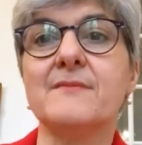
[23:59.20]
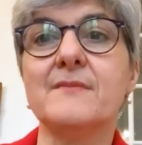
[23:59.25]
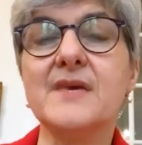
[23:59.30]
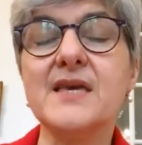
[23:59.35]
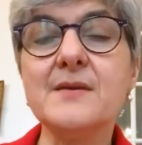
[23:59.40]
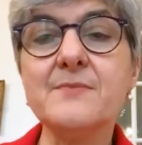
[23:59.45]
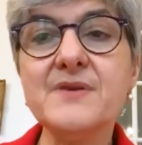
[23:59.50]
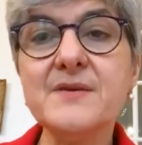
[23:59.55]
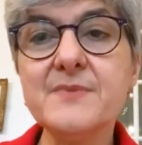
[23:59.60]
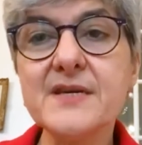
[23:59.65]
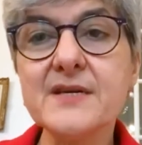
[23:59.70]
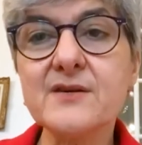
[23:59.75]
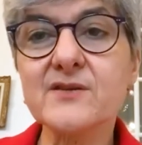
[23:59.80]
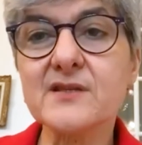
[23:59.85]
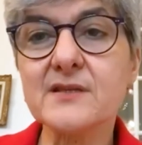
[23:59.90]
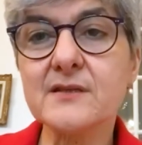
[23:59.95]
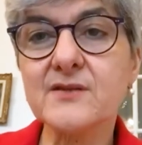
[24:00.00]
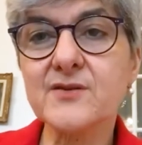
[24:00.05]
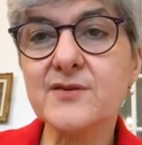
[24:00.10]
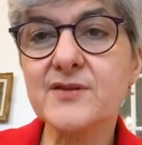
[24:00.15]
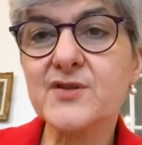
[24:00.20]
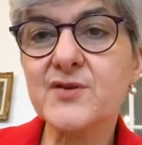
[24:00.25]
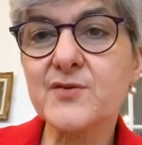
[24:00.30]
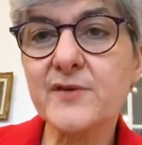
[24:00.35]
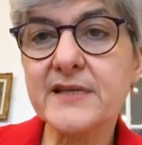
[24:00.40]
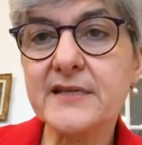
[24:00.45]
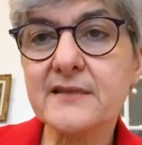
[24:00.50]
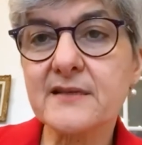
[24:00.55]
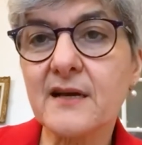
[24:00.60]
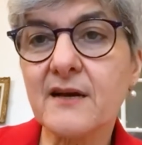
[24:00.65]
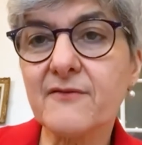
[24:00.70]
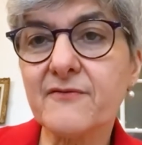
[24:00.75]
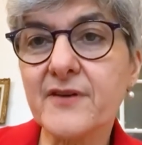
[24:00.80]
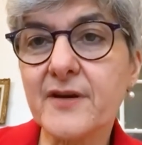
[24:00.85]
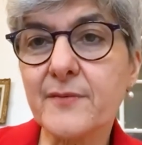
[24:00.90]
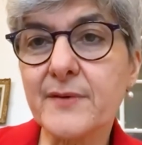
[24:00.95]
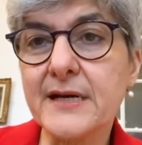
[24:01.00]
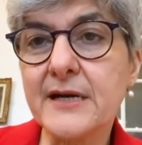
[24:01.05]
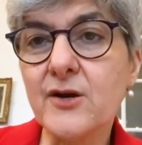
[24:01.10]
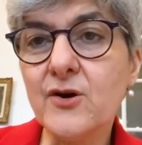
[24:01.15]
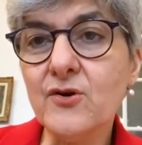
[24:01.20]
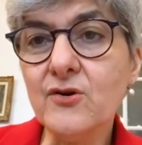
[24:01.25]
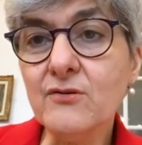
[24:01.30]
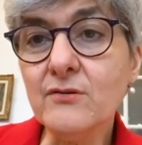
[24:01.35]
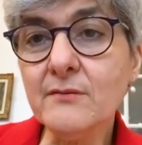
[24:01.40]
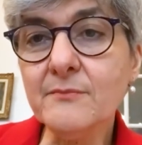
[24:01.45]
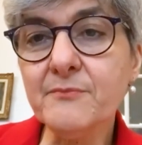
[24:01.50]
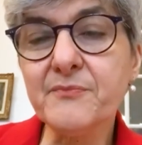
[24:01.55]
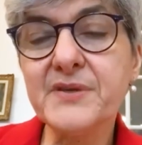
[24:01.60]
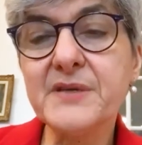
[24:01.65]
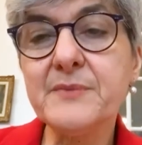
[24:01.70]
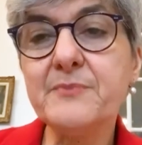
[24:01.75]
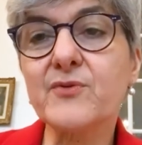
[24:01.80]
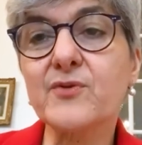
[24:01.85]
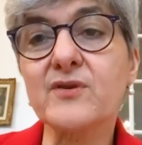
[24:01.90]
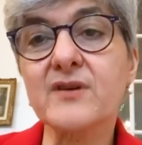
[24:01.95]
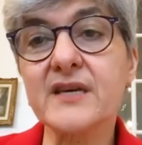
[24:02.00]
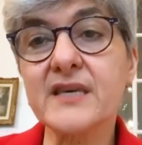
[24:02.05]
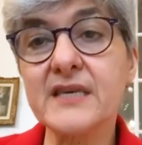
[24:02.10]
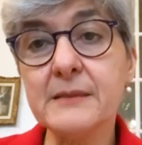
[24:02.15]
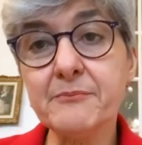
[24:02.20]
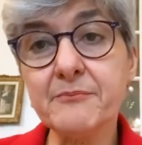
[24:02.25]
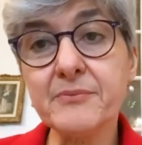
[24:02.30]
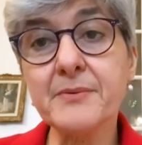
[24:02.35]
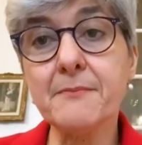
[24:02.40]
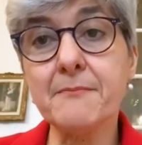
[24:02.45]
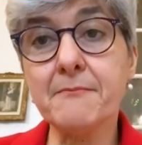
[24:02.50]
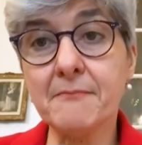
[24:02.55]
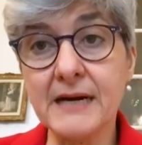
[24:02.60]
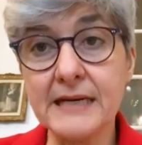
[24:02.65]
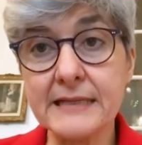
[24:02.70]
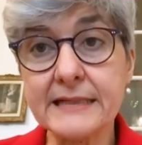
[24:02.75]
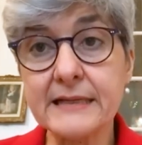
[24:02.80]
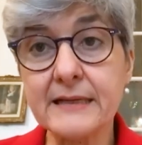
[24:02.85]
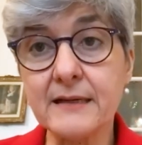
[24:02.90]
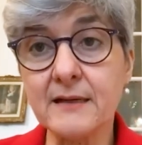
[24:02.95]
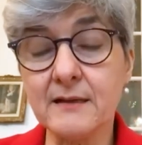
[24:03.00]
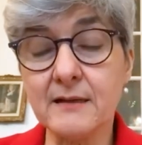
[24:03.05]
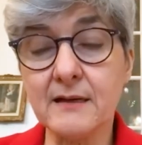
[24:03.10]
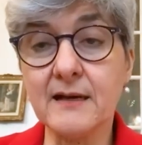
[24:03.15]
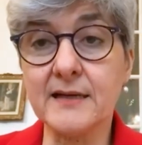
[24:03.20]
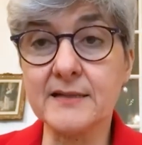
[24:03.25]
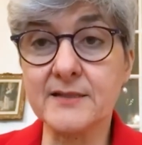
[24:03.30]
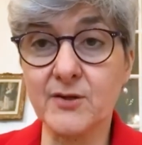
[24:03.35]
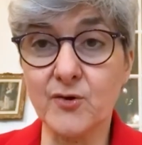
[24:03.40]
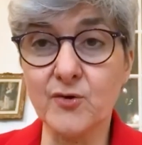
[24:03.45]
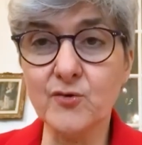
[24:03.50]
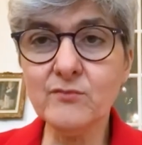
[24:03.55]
Maybe because interest rates are very low, people keep money at